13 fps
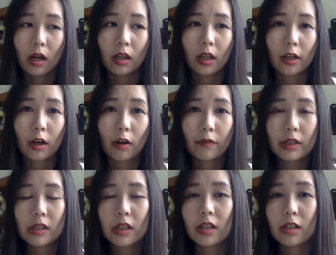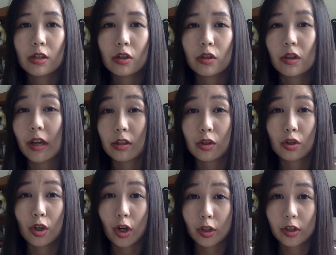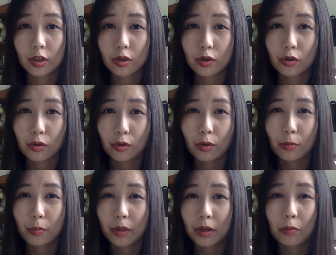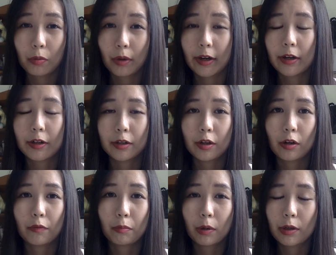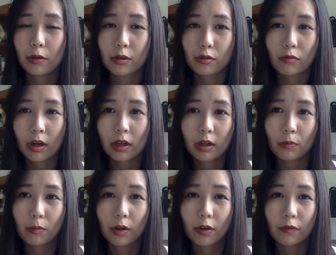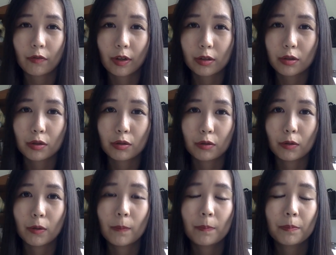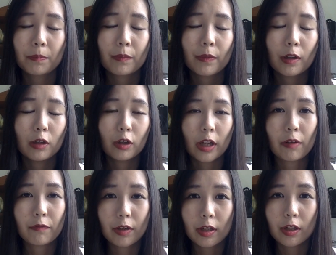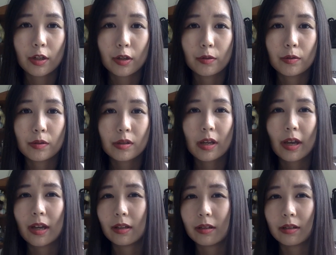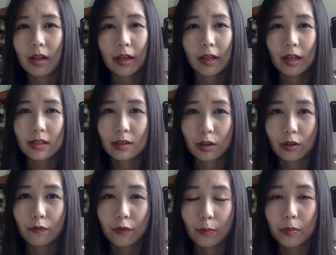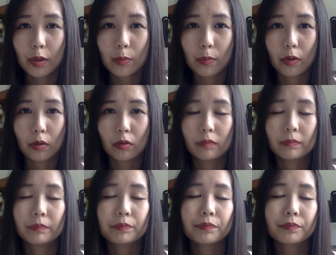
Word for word: Like obviously, it's good to get started to be aware of what you're struggling with and to look at videos and I guess learn from people.